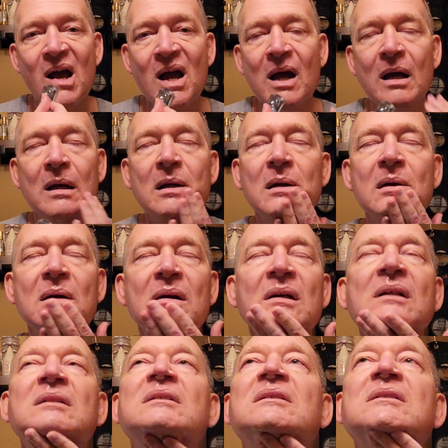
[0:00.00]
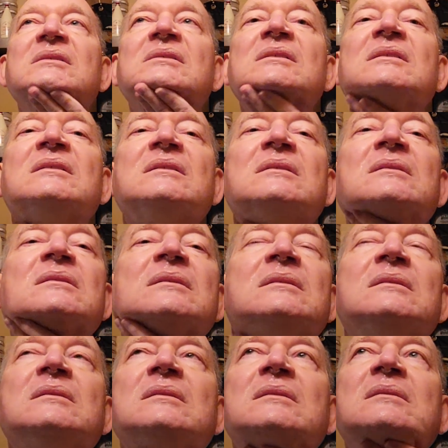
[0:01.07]

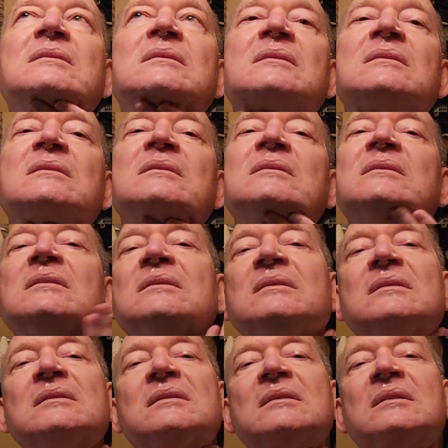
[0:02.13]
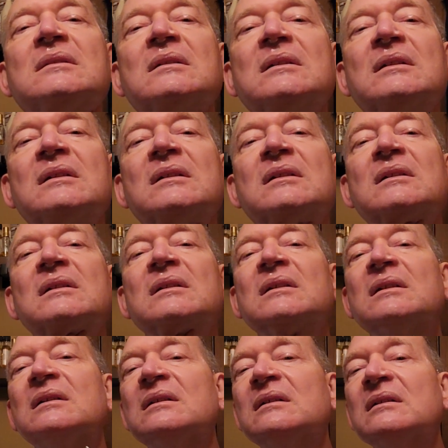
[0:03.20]

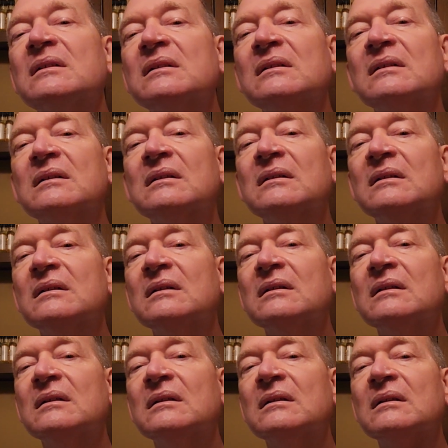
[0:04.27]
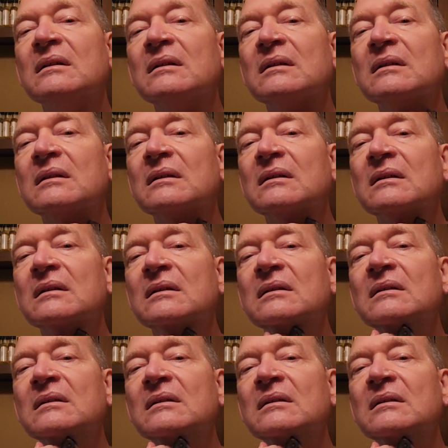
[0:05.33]
[no speech]